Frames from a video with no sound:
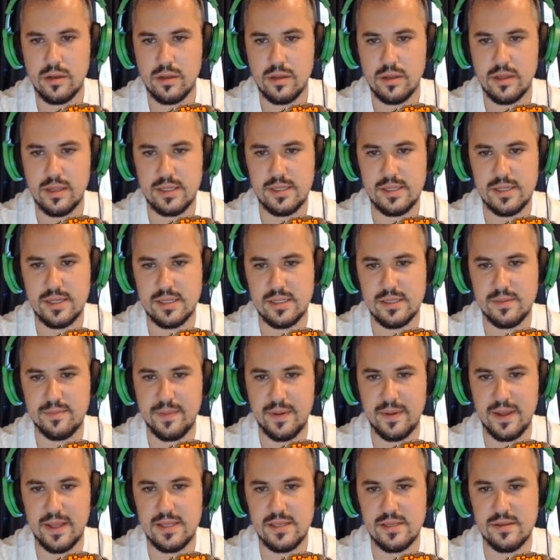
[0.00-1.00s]
That's
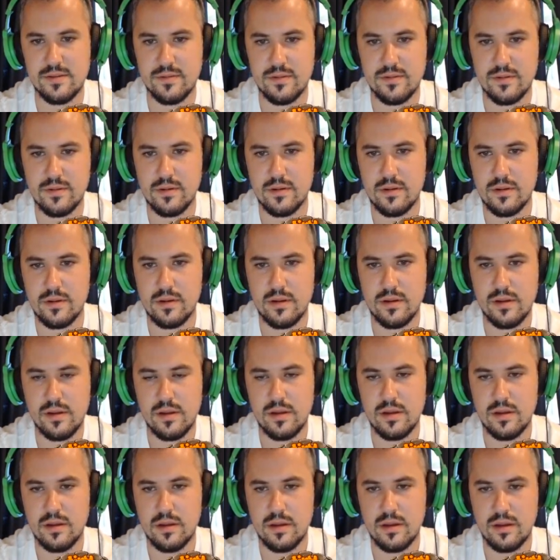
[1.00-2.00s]
expensive.
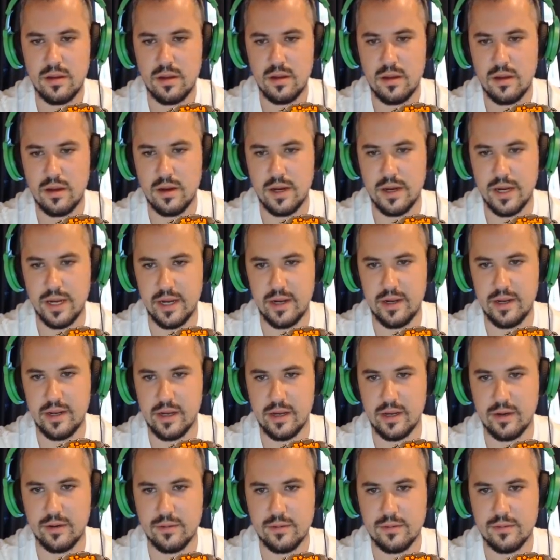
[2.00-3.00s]
Alright, here you go.